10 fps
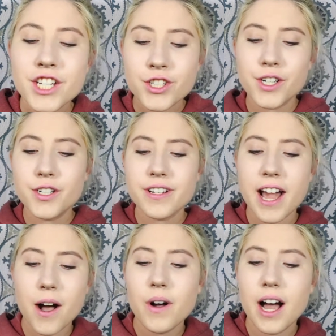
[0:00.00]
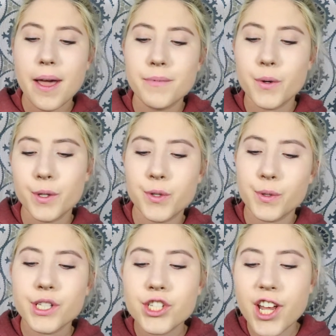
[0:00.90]
So now I am going
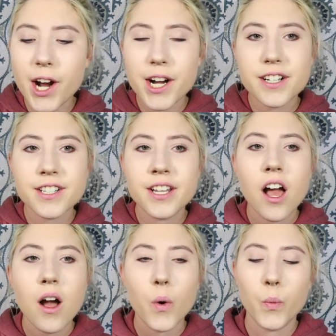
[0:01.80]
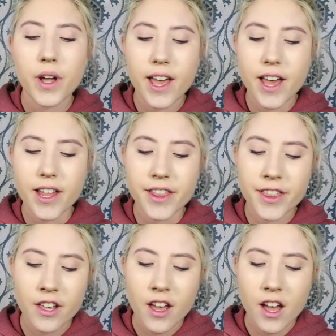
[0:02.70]
to start
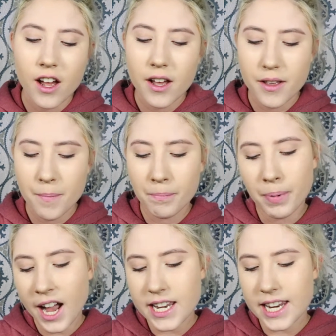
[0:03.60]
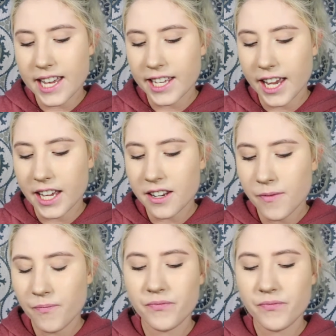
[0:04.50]
with Butt Naked.